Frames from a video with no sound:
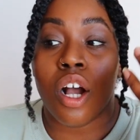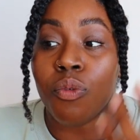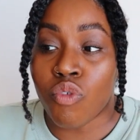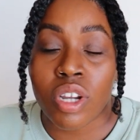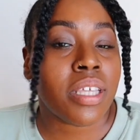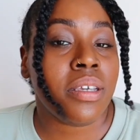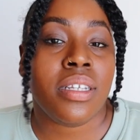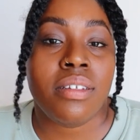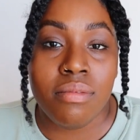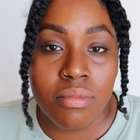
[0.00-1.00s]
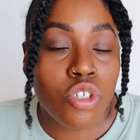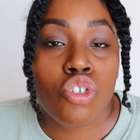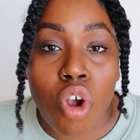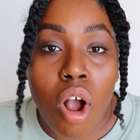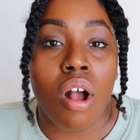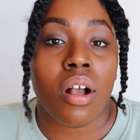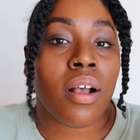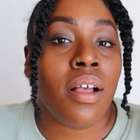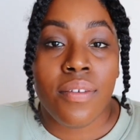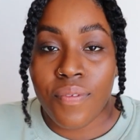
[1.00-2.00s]
a really
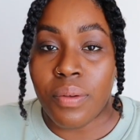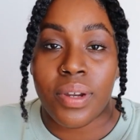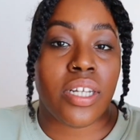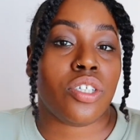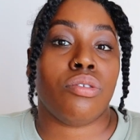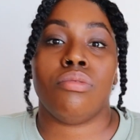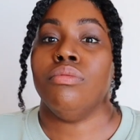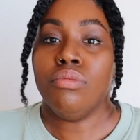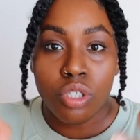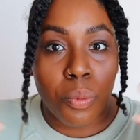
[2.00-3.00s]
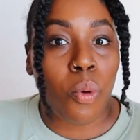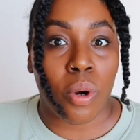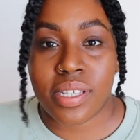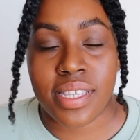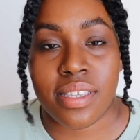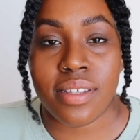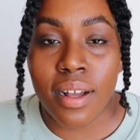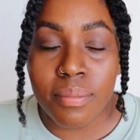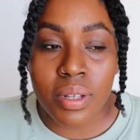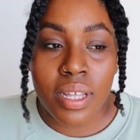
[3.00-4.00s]
strong foundational support
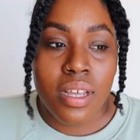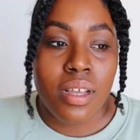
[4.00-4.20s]
system.